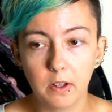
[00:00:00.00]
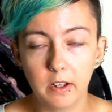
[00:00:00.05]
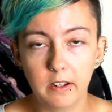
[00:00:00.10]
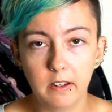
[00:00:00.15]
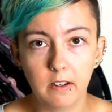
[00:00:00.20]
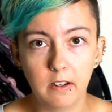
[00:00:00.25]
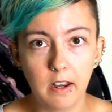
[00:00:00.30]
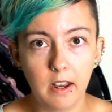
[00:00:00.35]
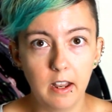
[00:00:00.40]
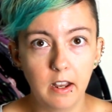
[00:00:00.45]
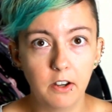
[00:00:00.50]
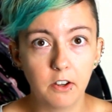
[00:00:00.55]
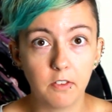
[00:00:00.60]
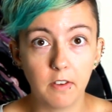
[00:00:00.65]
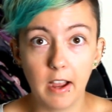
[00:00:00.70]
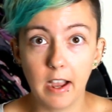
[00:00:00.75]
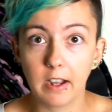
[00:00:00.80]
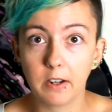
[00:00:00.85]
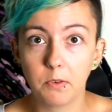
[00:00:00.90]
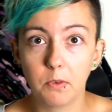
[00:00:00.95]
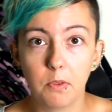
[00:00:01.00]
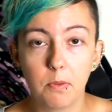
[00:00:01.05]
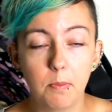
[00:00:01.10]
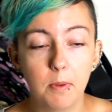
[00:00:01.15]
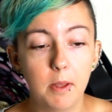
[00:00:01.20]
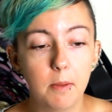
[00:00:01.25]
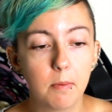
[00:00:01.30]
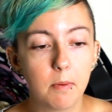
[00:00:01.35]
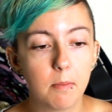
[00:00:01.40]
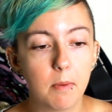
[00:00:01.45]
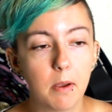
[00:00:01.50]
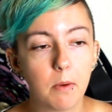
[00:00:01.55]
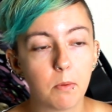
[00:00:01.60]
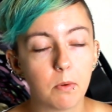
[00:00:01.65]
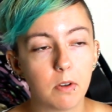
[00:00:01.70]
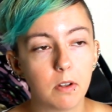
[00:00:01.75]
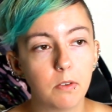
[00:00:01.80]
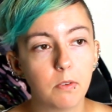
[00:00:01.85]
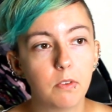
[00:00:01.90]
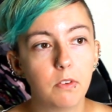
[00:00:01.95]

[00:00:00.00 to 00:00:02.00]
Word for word: I didn't interact with people. My world